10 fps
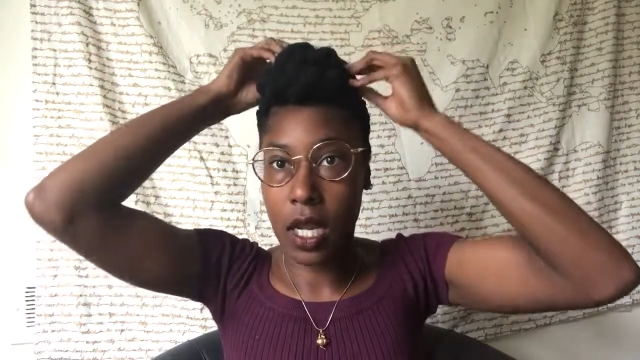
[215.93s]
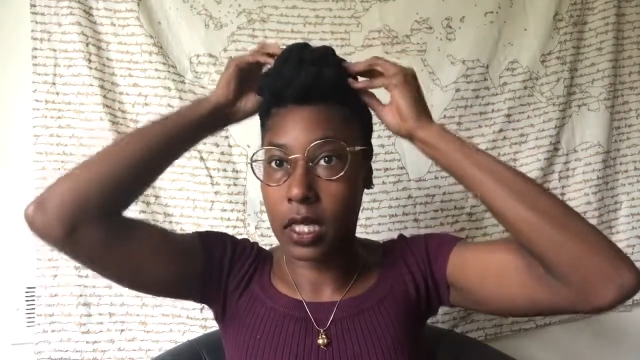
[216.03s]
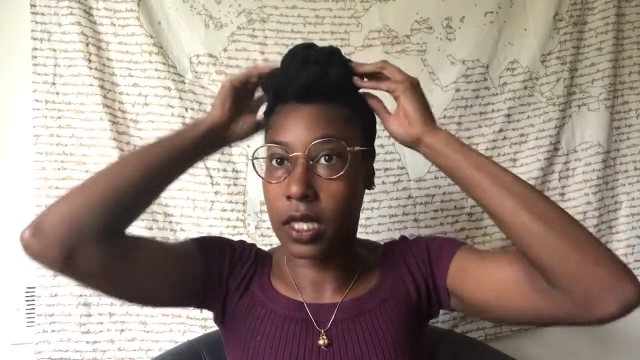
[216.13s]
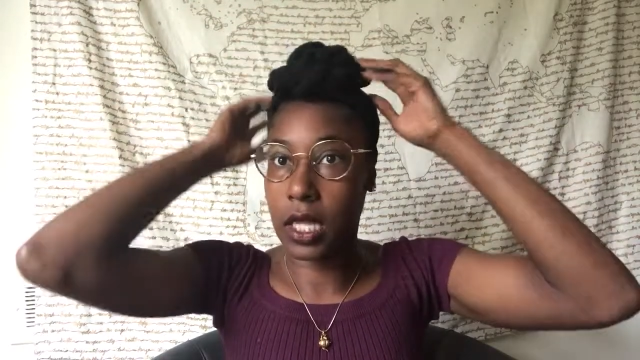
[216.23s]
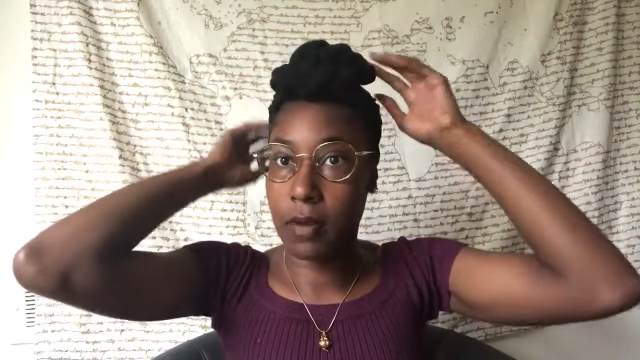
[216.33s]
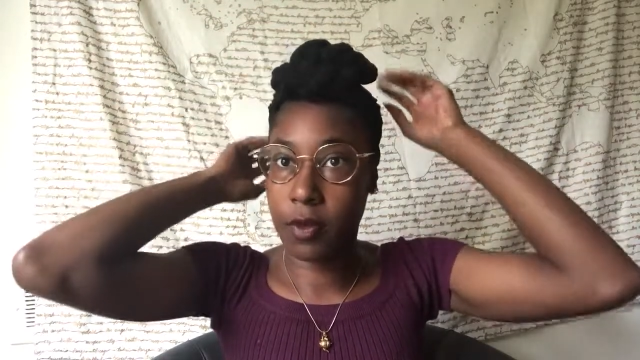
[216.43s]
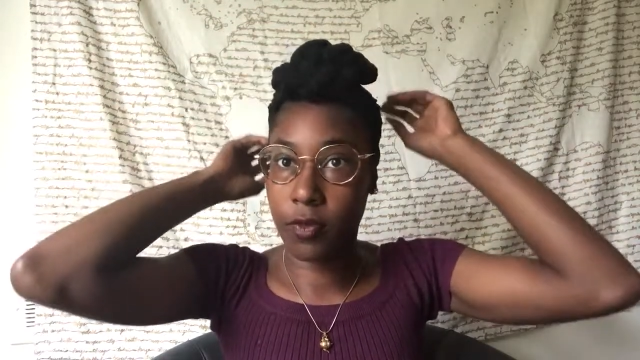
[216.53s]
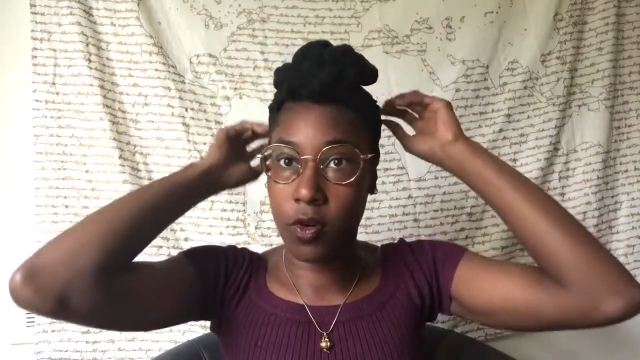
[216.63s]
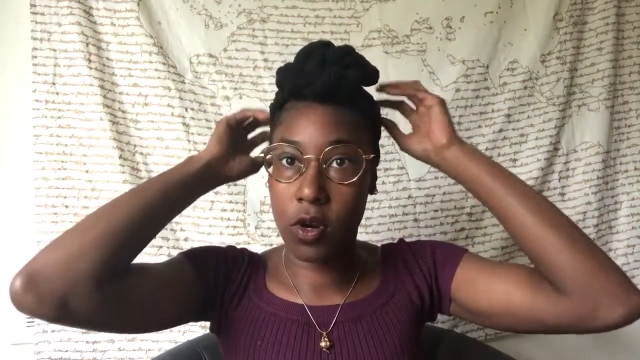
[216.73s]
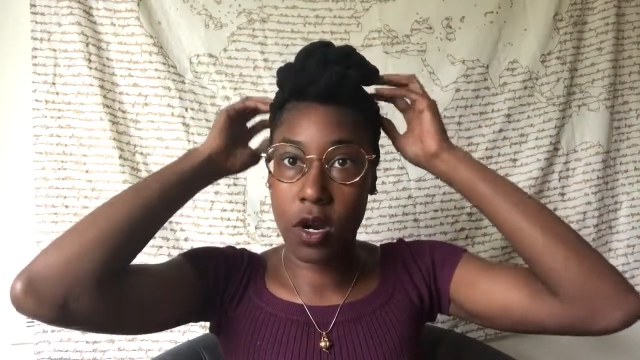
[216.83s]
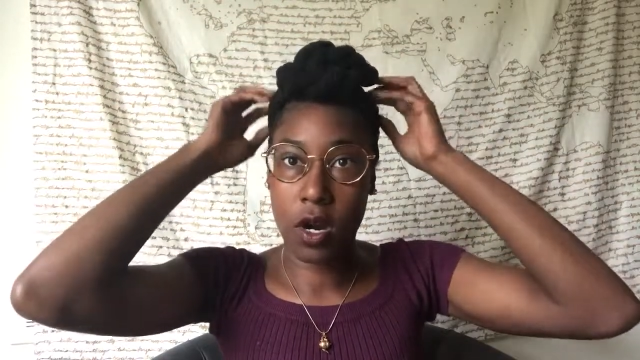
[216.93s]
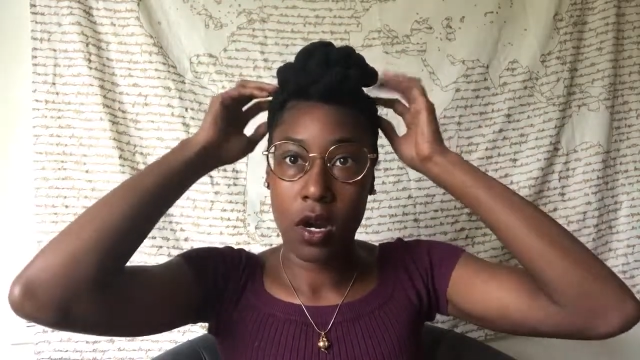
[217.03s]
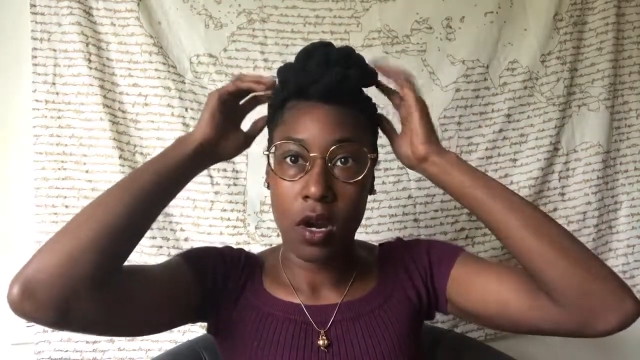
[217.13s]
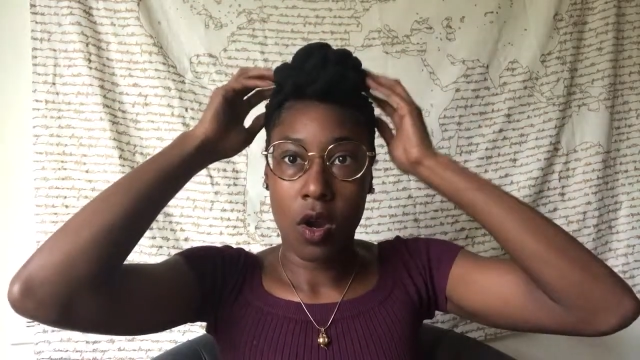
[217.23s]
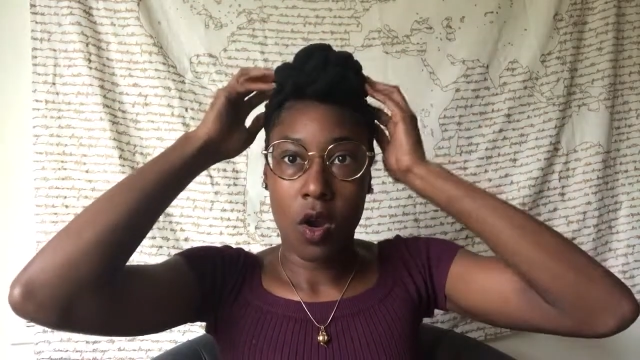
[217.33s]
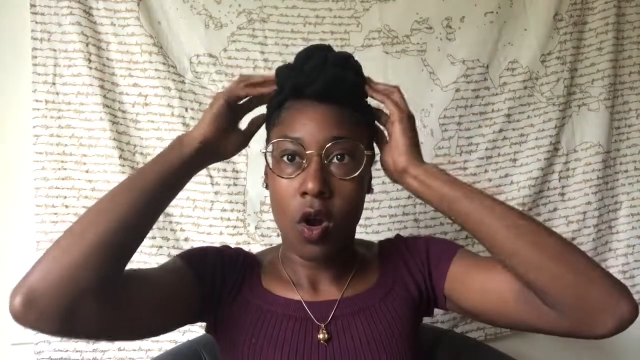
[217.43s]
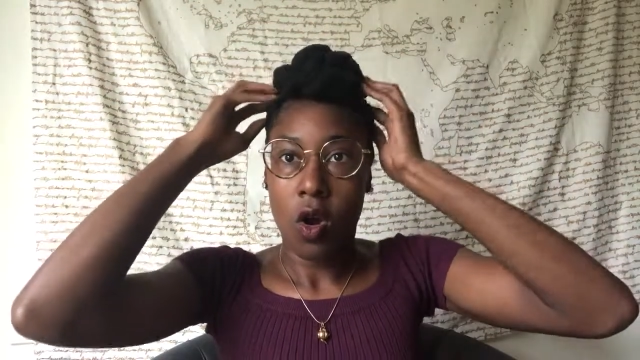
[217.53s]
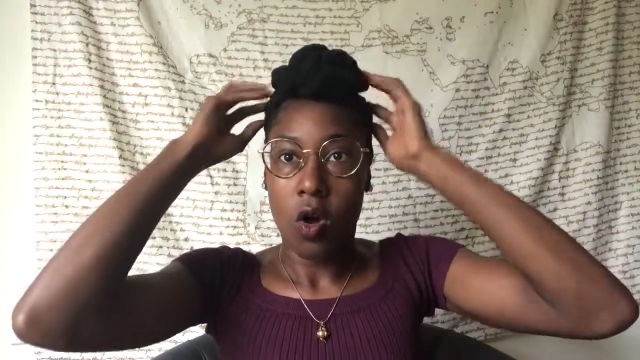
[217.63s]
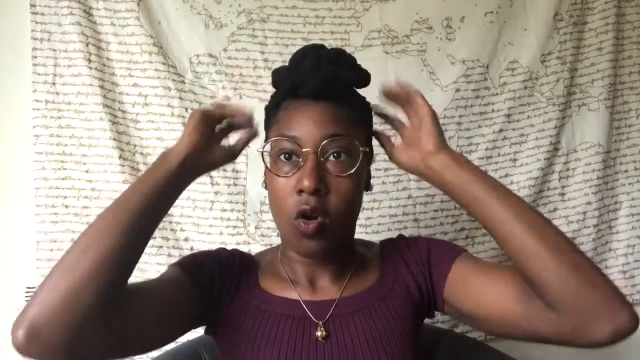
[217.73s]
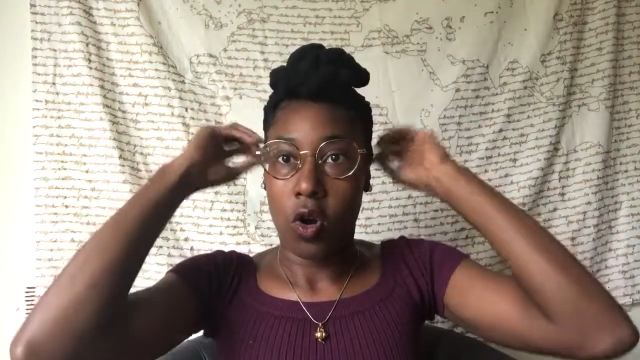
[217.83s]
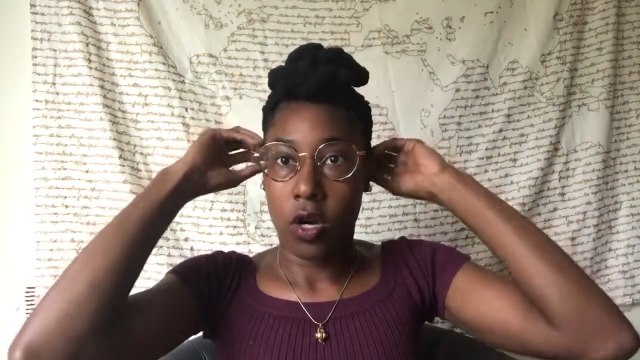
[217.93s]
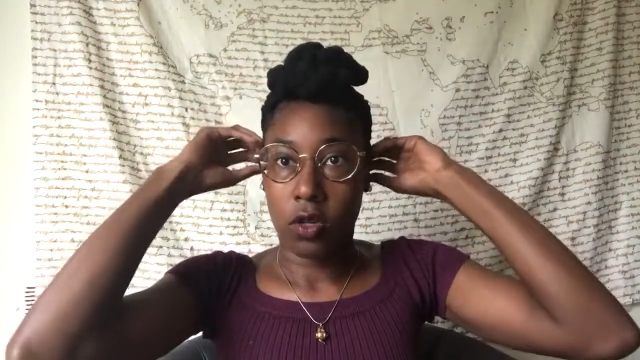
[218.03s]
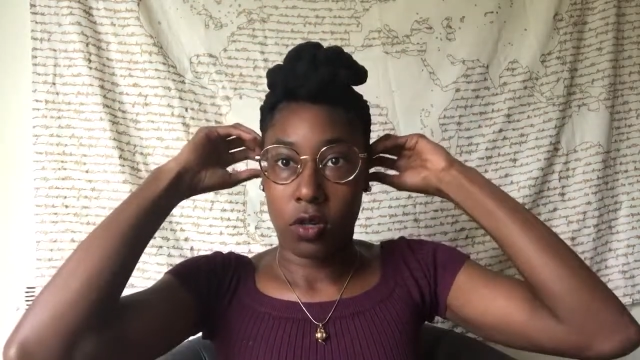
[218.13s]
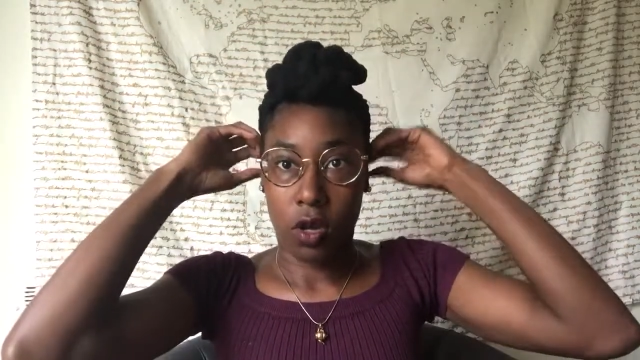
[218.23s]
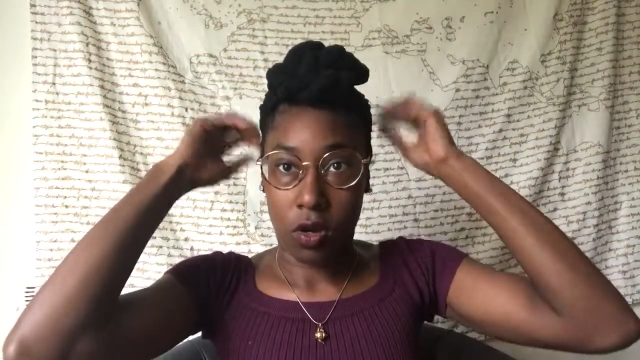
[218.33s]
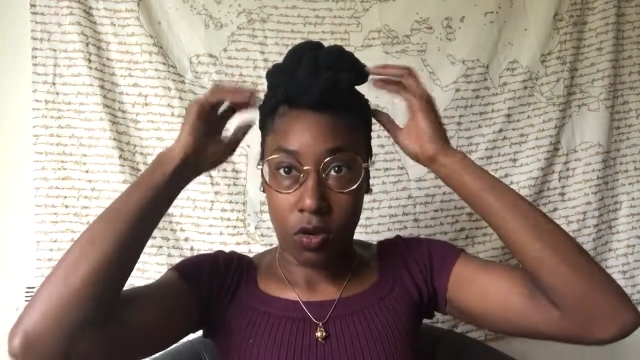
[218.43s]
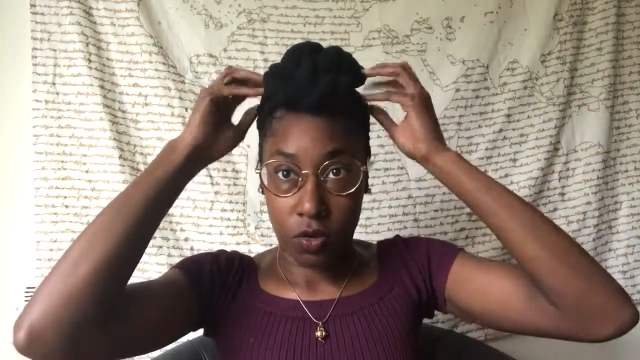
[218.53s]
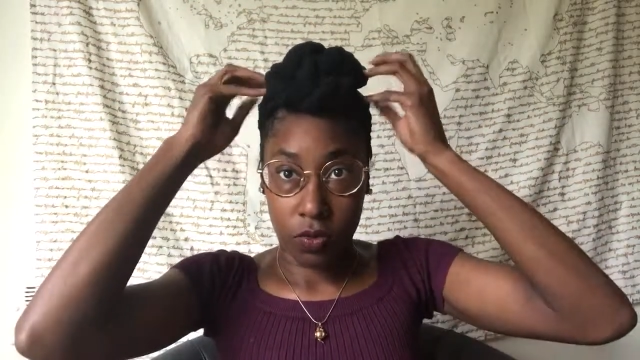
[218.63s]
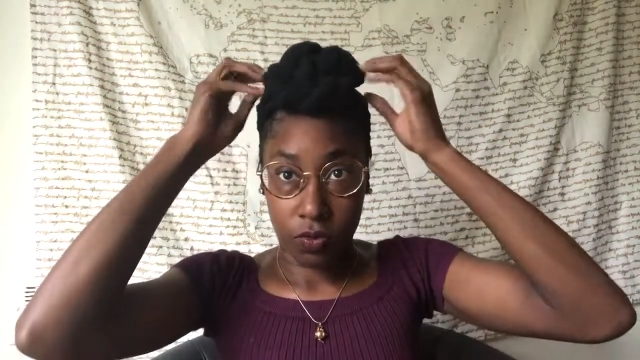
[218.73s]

I did that before. Or, you know,